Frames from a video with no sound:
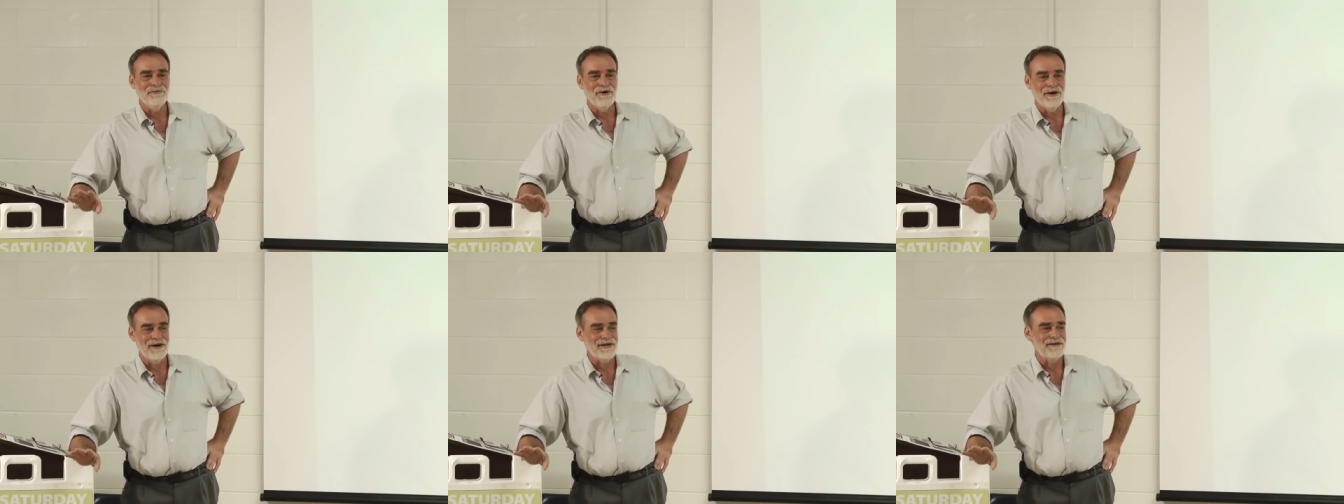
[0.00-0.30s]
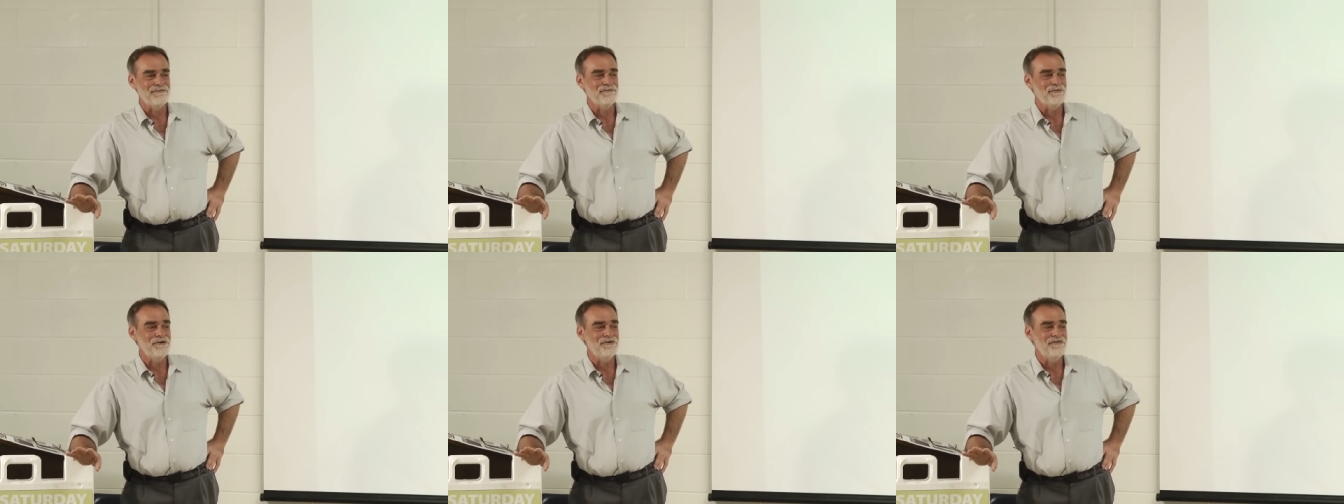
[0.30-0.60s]

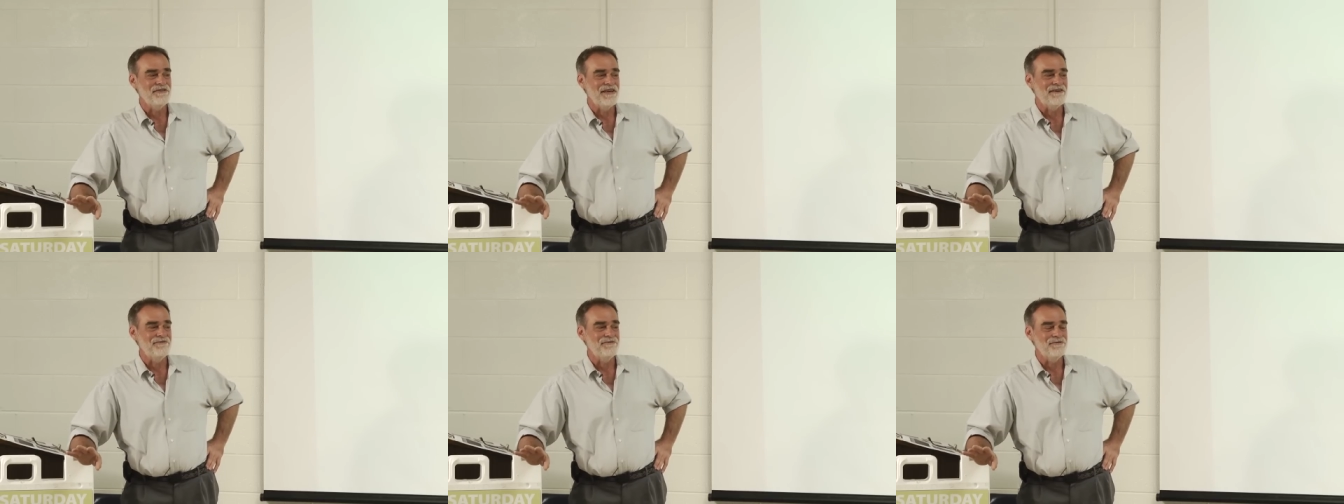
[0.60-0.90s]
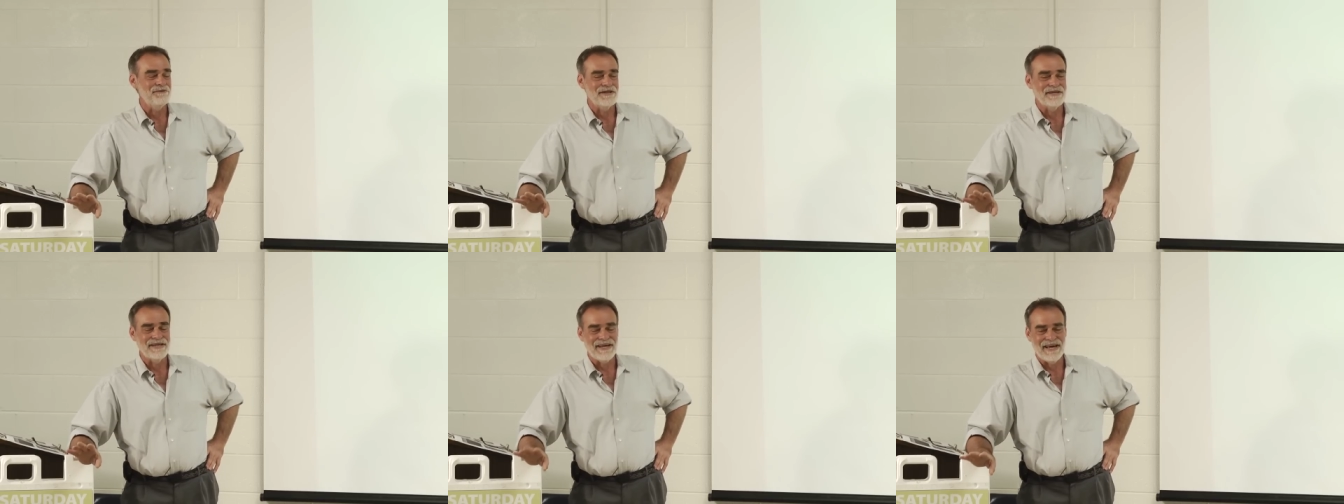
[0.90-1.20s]
market booth
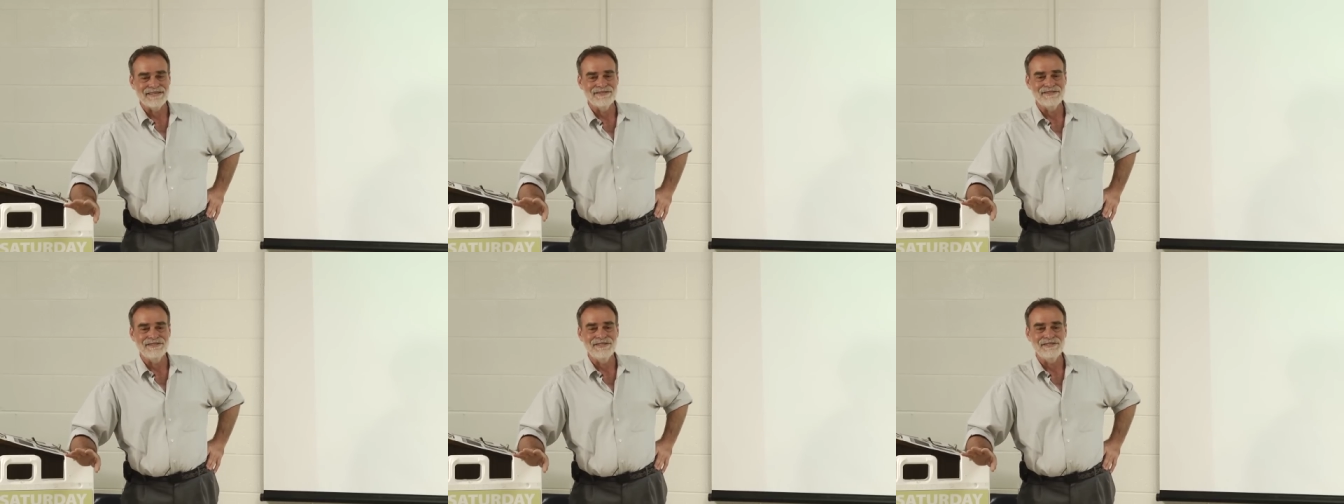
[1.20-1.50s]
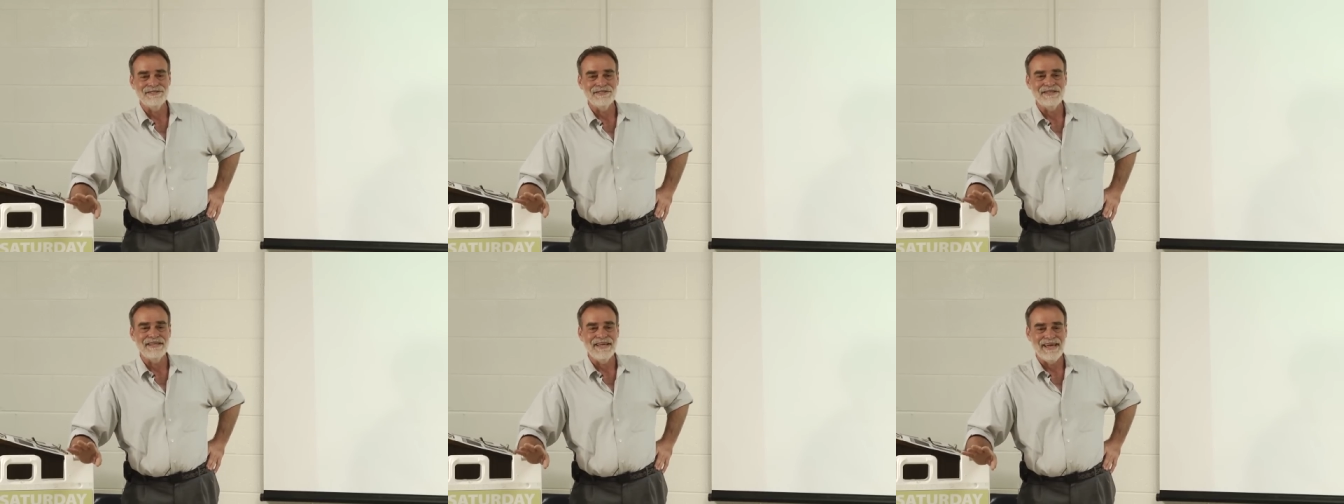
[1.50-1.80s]
after a gas
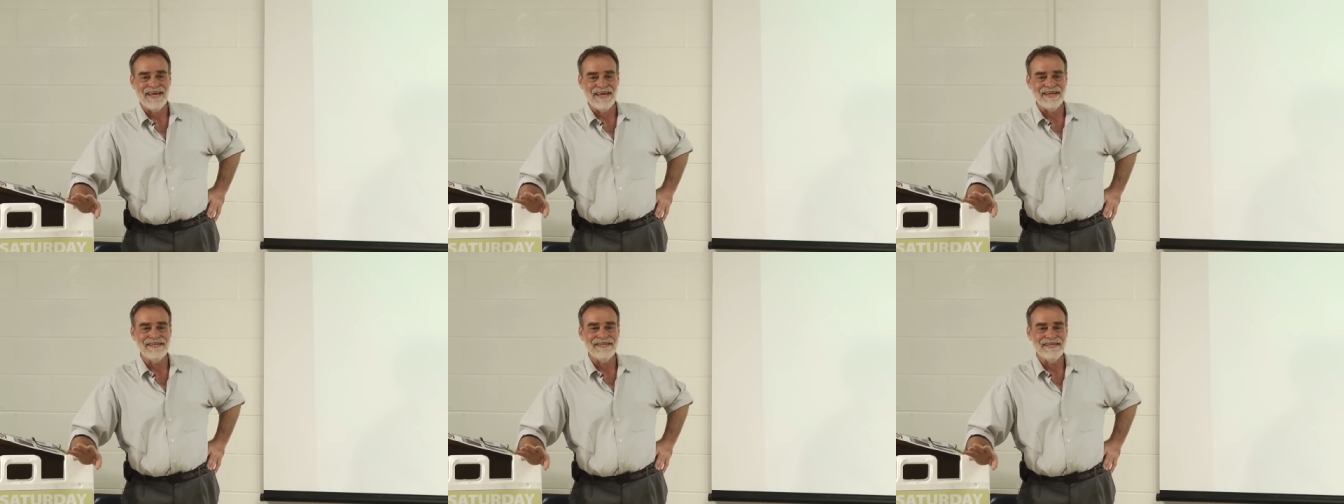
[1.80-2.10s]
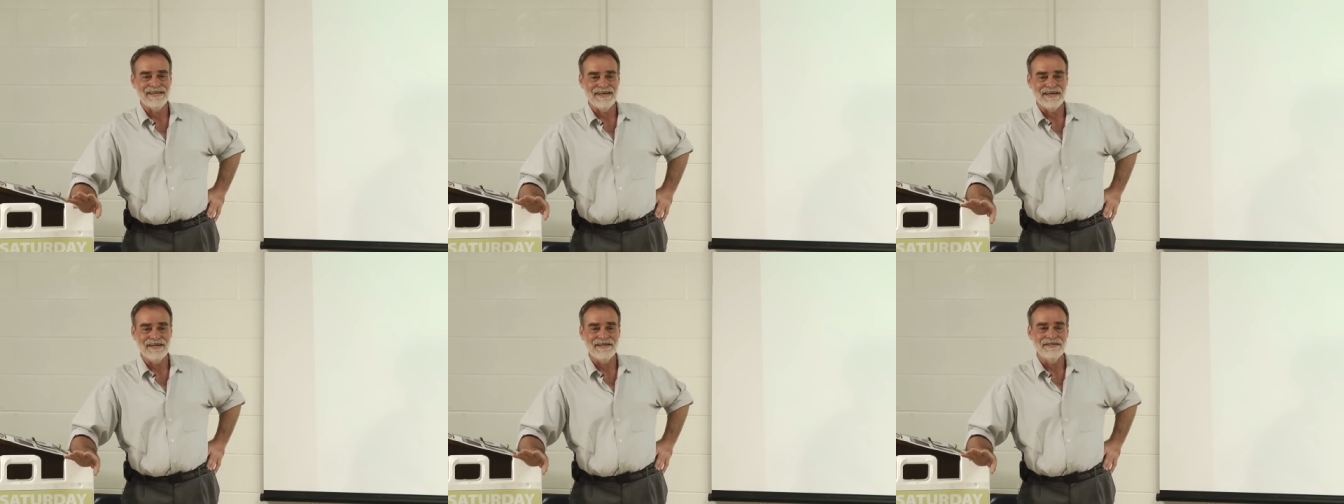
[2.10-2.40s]
station
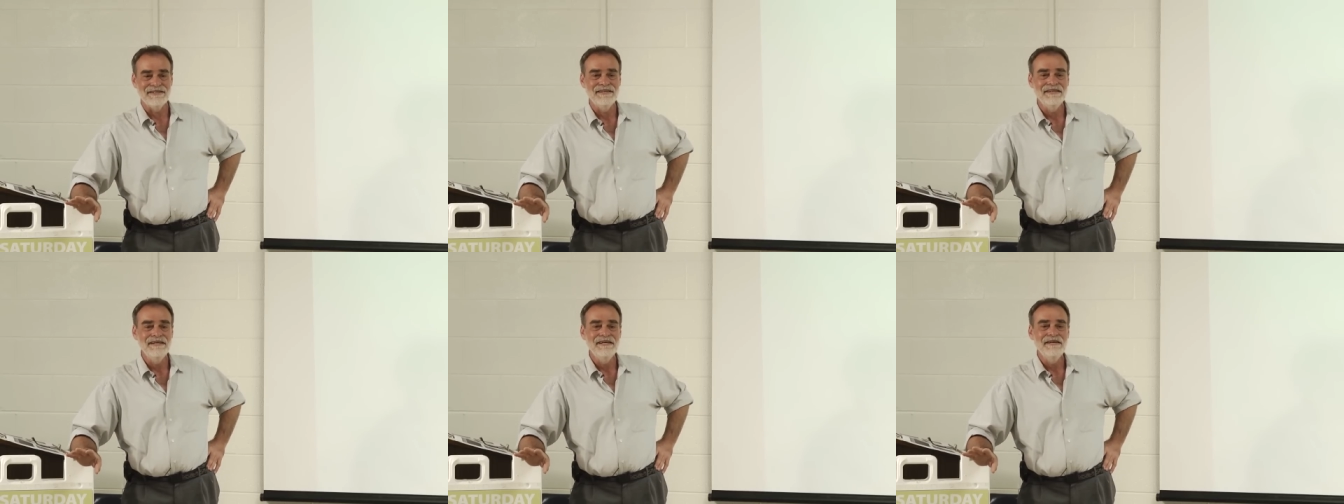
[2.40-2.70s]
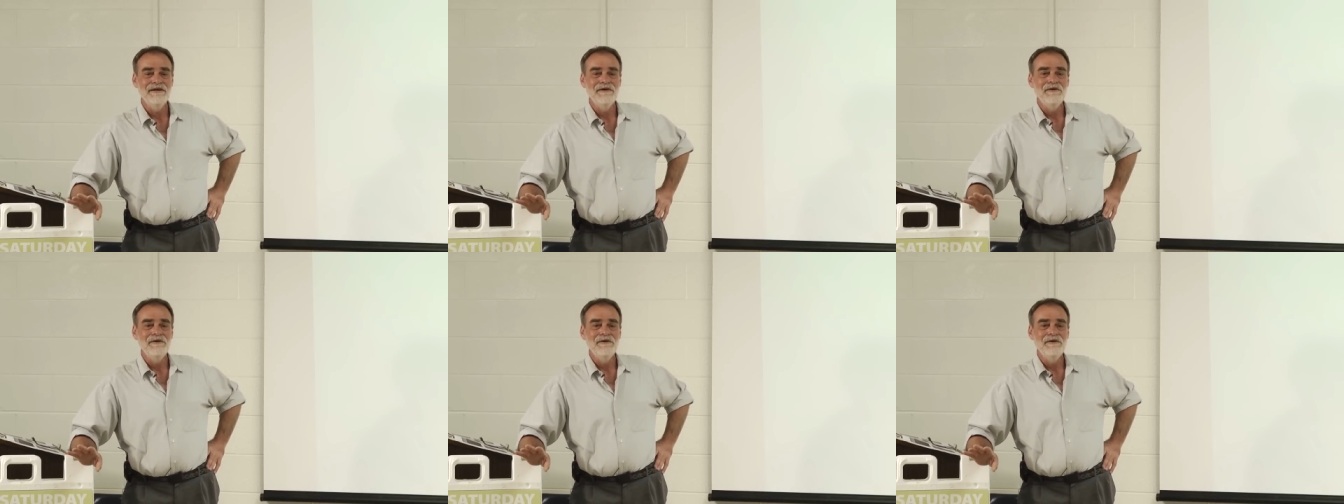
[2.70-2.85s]
candy aisle.